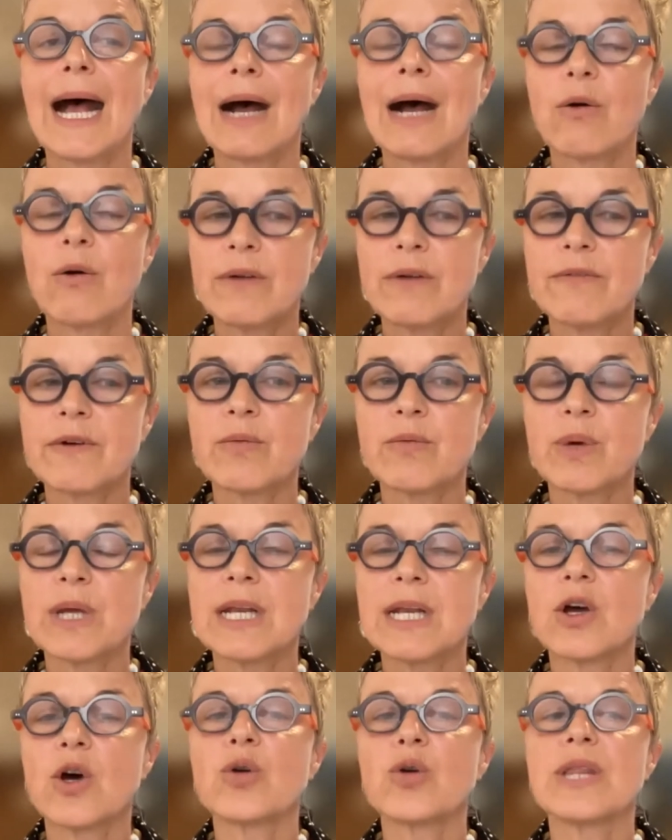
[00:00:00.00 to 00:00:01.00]
However, we
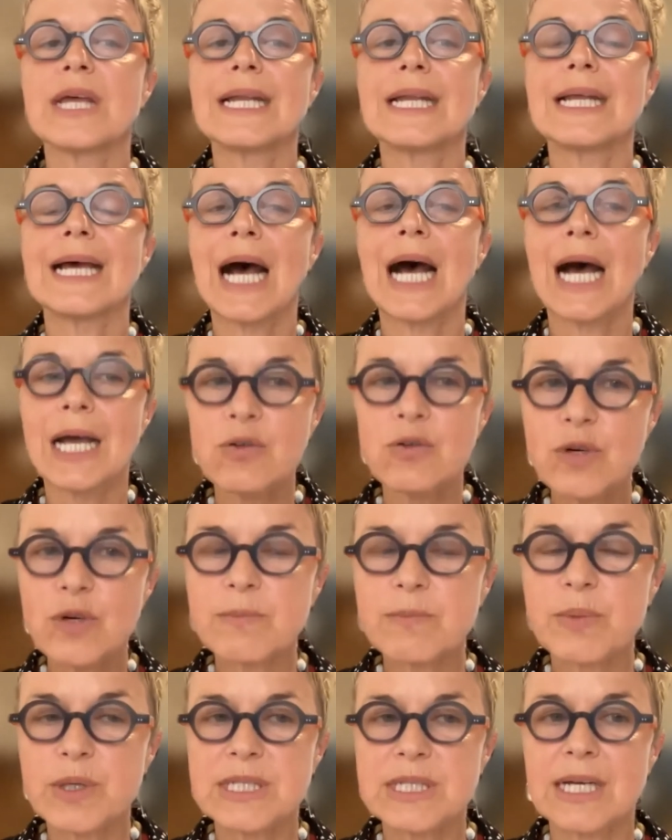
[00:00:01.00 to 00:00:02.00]
know that
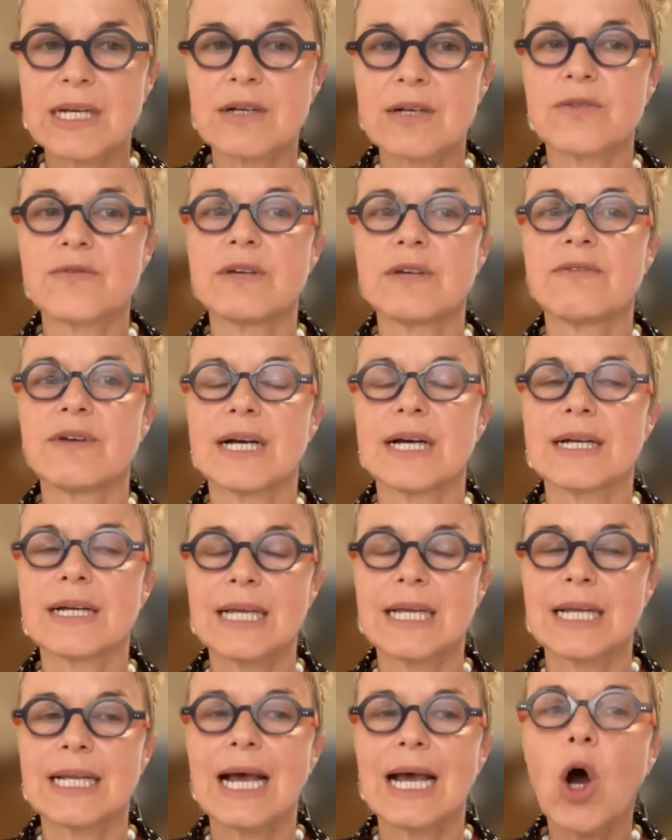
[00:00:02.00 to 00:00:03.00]
100%
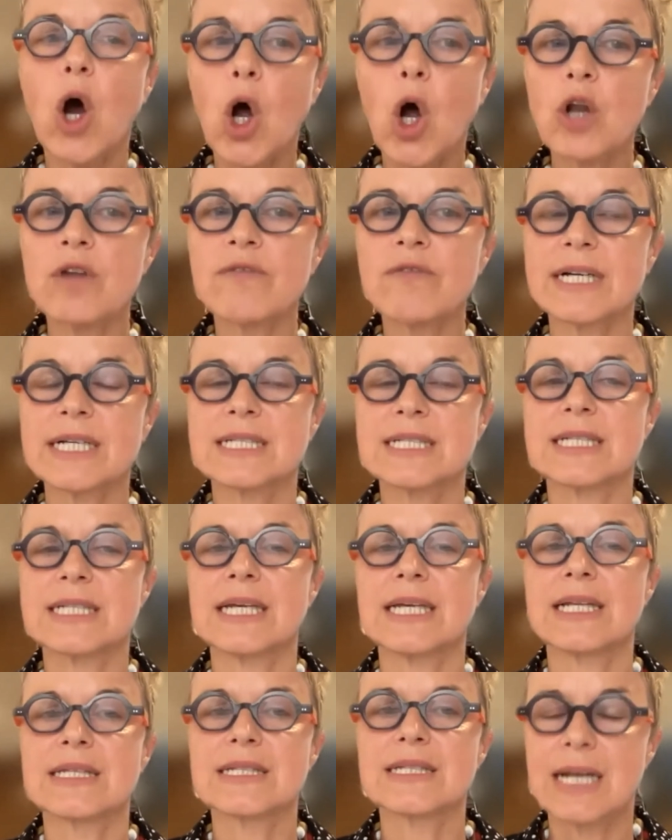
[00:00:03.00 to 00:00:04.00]
that all
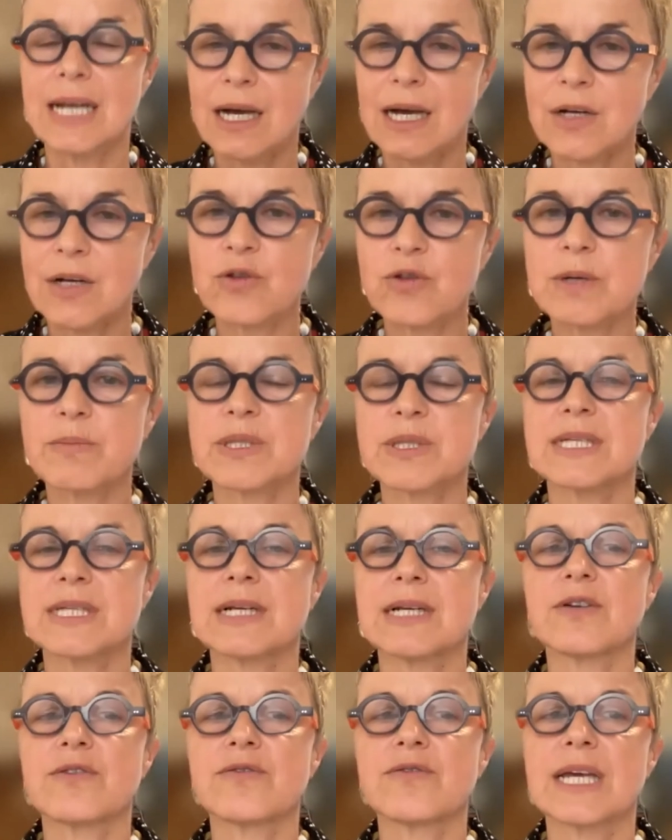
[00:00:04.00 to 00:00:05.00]
vaccines and
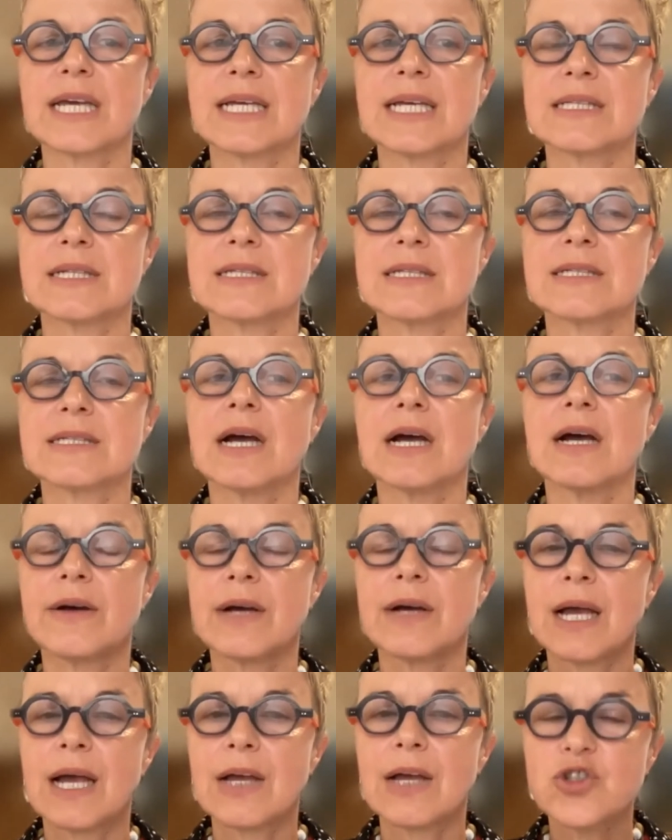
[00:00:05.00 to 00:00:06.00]
100% of cases are